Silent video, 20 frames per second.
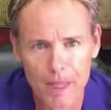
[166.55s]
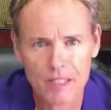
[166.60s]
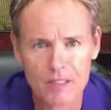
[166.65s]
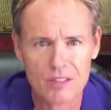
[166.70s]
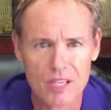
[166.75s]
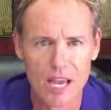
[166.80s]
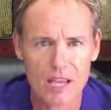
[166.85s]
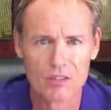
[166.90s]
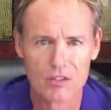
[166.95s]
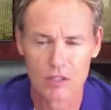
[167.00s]
They
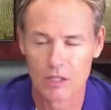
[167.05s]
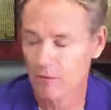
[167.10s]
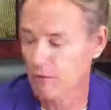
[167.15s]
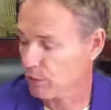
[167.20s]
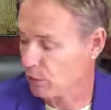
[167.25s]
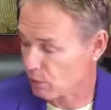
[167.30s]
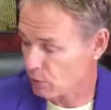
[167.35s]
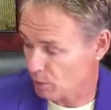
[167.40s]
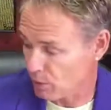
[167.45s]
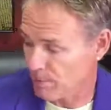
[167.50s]
test it.
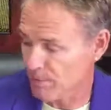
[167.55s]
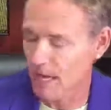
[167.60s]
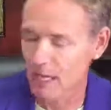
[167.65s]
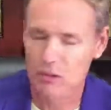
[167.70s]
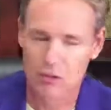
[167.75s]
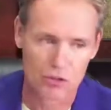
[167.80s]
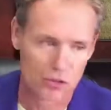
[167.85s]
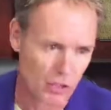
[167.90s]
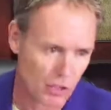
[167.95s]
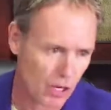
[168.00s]
First, we
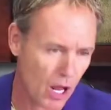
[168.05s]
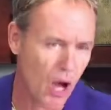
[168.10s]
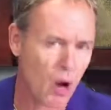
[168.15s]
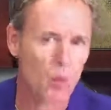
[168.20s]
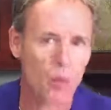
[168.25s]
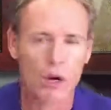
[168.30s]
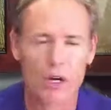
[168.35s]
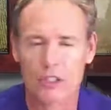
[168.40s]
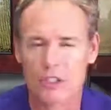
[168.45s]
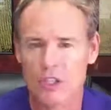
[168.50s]
make sure it
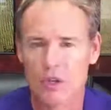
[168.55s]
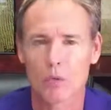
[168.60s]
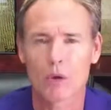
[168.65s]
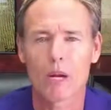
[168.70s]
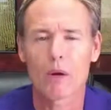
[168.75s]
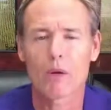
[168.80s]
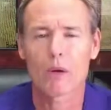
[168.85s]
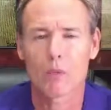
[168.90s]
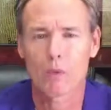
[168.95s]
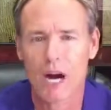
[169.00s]
all works the
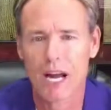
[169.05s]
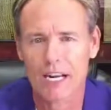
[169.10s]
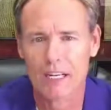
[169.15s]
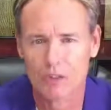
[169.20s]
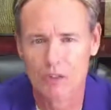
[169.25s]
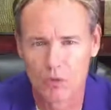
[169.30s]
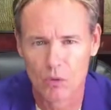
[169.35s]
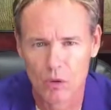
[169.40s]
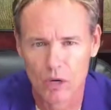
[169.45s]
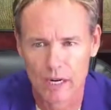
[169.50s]
way we want
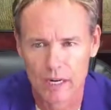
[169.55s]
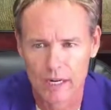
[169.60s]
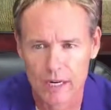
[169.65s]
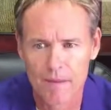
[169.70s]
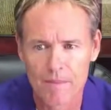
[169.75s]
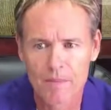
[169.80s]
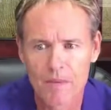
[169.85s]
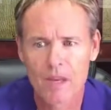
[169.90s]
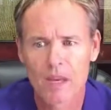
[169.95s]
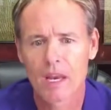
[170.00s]
it to work.